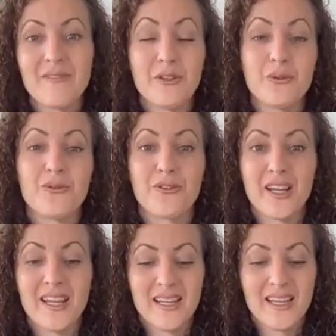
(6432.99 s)
Feel
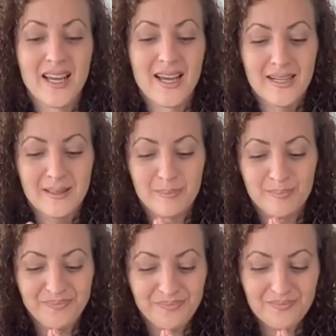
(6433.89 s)
free
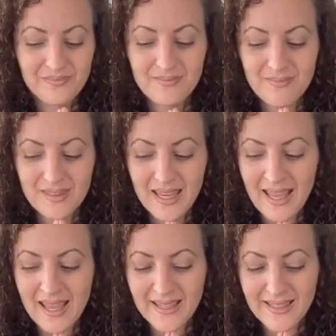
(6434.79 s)

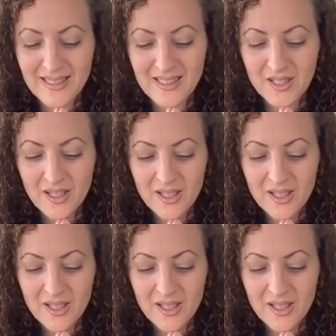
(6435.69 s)
and